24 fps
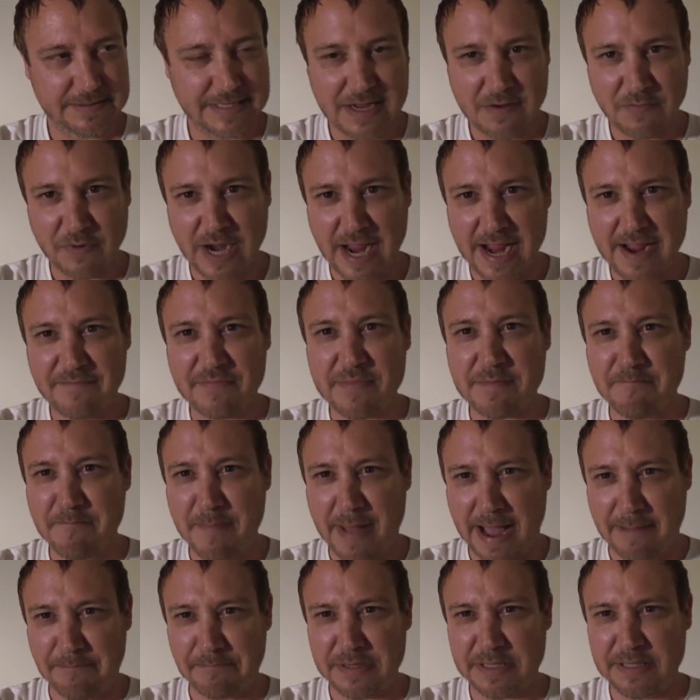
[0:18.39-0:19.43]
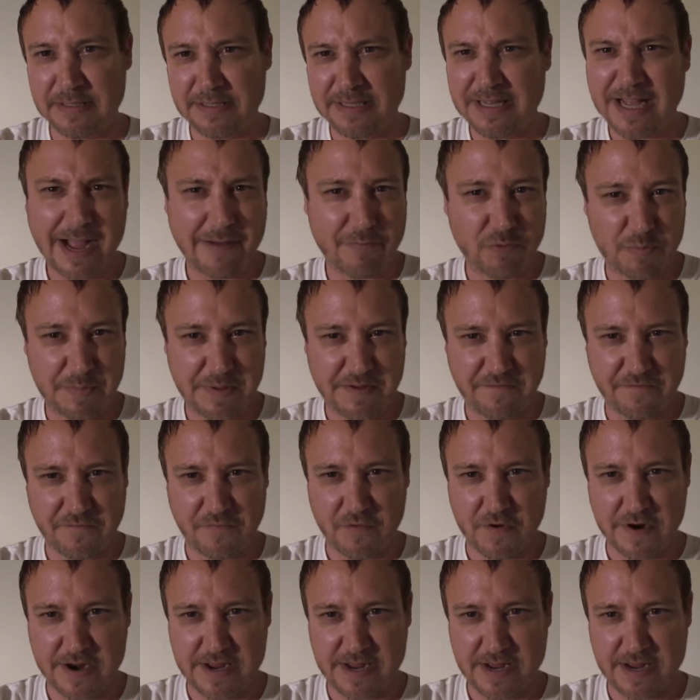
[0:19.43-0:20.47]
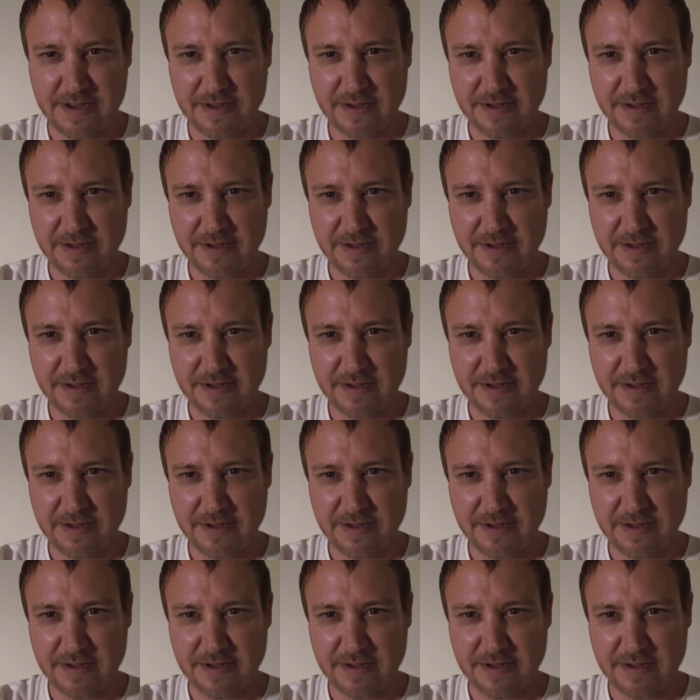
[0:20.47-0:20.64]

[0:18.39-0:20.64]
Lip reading: When I have the map, I will be free.